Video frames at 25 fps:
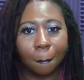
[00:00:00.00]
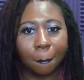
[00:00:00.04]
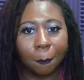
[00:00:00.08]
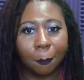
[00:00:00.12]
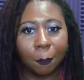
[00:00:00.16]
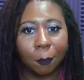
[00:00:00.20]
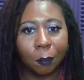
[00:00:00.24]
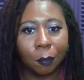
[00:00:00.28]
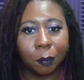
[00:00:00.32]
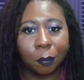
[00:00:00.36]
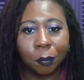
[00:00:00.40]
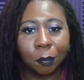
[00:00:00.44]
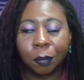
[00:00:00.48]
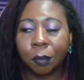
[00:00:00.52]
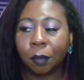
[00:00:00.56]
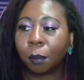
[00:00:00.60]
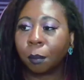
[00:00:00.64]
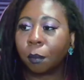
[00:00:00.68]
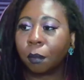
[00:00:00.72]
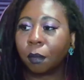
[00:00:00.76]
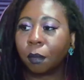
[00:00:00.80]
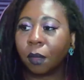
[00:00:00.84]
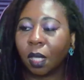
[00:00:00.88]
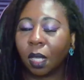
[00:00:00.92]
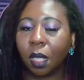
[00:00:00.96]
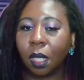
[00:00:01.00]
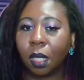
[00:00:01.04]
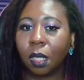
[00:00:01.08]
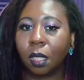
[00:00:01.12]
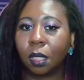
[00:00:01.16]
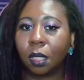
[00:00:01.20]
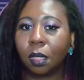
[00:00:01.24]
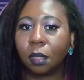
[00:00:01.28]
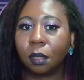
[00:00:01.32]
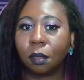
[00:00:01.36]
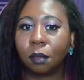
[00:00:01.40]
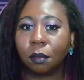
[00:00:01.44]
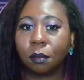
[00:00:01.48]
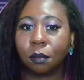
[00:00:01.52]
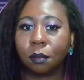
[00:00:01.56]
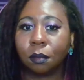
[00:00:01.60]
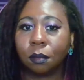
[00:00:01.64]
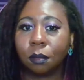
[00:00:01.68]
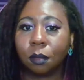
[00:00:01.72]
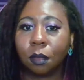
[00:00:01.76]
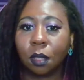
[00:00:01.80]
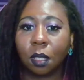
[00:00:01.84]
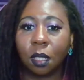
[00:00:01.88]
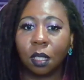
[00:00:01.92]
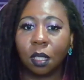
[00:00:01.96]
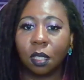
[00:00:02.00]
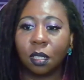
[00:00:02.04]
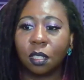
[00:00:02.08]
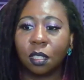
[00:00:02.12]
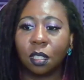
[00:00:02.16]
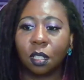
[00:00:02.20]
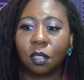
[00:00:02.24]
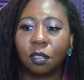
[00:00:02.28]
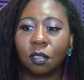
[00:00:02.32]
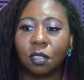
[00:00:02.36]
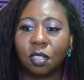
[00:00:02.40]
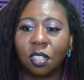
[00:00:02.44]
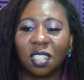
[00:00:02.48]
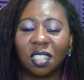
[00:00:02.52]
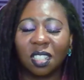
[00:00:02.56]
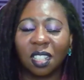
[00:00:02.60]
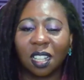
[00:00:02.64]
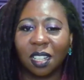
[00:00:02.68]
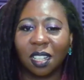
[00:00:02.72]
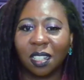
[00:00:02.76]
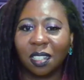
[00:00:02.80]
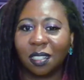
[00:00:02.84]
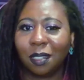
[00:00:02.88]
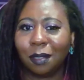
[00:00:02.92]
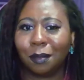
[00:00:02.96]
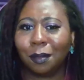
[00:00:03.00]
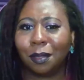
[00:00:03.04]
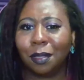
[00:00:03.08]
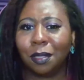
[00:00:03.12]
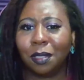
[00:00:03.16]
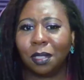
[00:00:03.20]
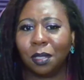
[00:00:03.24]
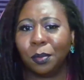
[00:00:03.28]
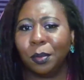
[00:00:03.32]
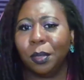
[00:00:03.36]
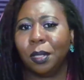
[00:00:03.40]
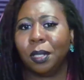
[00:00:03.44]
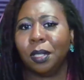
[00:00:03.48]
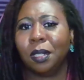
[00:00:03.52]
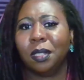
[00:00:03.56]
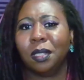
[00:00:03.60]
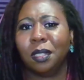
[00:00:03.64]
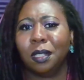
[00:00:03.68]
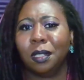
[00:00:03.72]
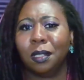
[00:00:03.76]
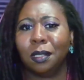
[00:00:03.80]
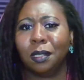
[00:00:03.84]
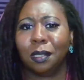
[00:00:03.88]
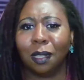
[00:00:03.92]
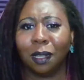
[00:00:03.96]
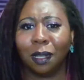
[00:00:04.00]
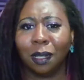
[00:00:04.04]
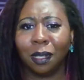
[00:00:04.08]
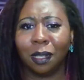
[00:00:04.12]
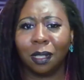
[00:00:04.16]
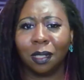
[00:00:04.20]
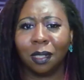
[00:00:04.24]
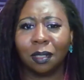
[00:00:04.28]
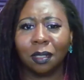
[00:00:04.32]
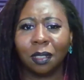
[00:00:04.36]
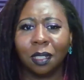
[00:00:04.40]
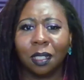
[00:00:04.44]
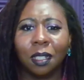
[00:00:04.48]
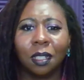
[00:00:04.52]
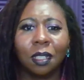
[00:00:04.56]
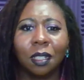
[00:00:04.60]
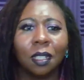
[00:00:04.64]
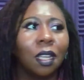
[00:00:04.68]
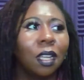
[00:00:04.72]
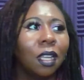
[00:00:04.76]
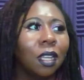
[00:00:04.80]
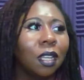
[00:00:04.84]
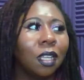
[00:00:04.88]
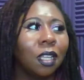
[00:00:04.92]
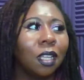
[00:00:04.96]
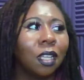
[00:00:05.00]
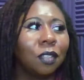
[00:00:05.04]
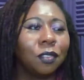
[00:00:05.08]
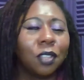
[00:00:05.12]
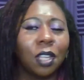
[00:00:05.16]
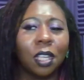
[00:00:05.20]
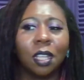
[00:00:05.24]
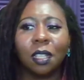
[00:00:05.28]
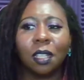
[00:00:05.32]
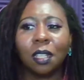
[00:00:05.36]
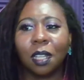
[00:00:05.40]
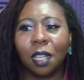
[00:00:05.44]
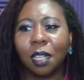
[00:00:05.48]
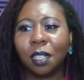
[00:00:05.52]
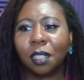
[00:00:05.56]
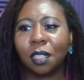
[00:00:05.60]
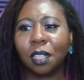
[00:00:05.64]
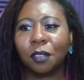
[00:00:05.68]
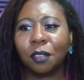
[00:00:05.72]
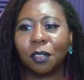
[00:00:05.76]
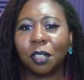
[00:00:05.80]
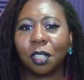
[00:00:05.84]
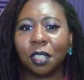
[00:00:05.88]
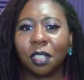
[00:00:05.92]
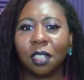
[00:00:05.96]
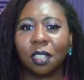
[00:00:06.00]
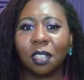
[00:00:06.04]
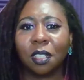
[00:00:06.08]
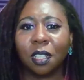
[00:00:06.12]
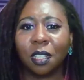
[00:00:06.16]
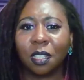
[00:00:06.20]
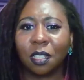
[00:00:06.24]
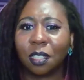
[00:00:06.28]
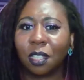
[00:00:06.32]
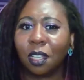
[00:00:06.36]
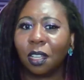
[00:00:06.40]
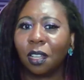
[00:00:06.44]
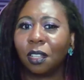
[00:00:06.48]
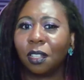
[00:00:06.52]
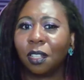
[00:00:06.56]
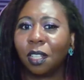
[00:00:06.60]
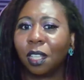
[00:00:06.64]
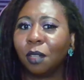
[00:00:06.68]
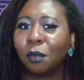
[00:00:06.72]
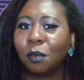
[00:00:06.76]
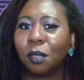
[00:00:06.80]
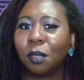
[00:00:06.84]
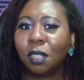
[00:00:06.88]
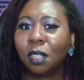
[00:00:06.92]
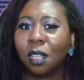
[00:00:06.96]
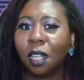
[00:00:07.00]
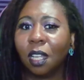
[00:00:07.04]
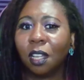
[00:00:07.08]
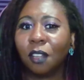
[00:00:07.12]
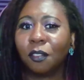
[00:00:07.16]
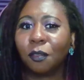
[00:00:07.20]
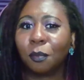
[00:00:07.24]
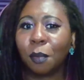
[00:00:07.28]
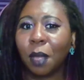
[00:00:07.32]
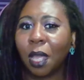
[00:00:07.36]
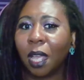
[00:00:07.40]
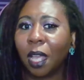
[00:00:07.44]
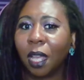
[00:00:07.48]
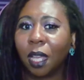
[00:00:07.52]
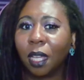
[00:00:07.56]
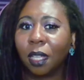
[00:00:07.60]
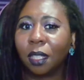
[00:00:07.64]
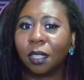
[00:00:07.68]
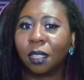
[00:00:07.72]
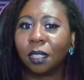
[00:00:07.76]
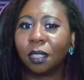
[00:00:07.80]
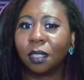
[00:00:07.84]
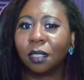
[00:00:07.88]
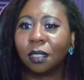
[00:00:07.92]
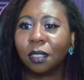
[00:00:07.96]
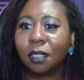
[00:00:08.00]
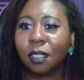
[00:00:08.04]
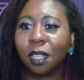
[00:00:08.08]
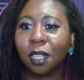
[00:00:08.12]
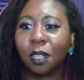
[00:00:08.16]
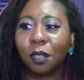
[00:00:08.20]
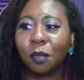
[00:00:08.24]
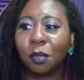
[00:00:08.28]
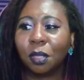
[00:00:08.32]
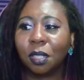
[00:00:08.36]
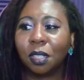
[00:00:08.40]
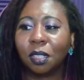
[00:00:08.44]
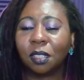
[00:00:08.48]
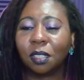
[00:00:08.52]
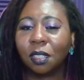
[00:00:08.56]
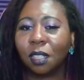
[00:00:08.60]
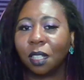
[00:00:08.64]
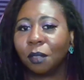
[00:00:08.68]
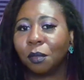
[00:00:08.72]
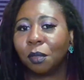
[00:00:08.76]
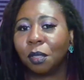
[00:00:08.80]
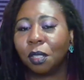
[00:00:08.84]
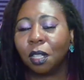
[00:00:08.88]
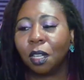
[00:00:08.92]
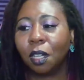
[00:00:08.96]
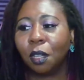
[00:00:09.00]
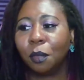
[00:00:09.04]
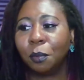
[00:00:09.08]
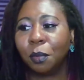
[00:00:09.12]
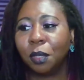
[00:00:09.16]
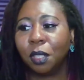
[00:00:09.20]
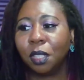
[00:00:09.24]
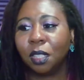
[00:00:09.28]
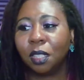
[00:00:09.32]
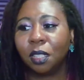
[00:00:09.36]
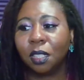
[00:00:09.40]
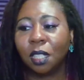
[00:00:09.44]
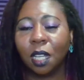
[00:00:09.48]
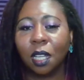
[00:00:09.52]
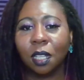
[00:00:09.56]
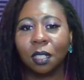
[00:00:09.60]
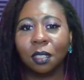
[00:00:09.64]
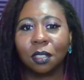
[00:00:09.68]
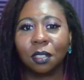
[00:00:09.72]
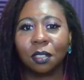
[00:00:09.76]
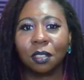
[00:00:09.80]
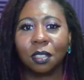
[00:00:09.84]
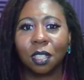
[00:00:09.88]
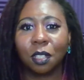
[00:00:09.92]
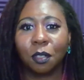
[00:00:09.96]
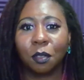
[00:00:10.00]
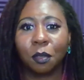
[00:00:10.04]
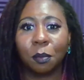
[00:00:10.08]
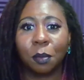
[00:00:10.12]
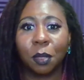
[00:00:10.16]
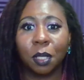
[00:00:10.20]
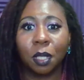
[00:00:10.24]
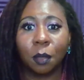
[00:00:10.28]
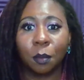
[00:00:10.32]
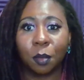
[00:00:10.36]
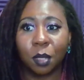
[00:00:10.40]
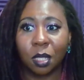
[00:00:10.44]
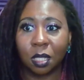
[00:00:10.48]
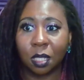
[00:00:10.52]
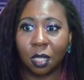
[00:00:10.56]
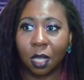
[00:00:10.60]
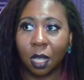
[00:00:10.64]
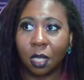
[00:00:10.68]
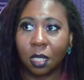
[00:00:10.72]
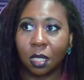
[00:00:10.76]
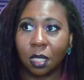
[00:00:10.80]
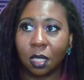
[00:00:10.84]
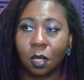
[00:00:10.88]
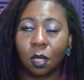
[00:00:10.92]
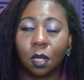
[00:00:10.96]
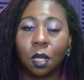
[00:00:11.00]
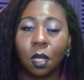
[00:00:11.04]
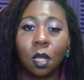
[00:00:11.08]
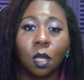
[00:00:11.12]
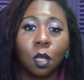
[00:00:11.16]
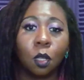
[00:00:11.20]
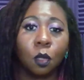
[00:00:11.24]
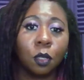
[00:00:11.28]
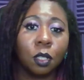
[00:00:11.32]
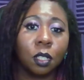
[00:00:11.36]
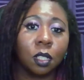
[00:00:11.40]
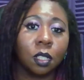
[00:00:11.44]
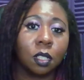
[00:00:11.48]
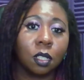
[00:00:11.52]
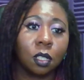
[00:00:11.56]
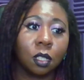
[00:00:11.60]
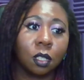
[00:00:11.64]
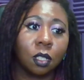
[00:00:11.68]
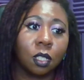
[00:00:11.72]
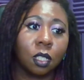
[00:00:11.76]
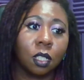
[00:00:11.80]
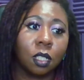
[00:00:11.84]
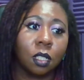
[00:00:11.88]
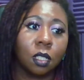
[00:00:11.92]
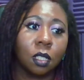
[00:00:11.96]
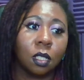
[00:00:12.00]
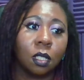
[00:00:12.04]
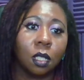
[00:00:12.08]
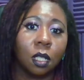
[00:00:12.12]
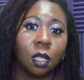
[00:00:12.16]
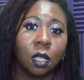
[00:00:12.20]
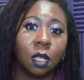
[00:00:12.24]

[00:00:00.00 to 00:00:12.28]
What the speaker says: that kids don't just like something just because they saw it. Like if they liked everything they saw, they would love math. They would all be doctors. They would be obsessed with learning because,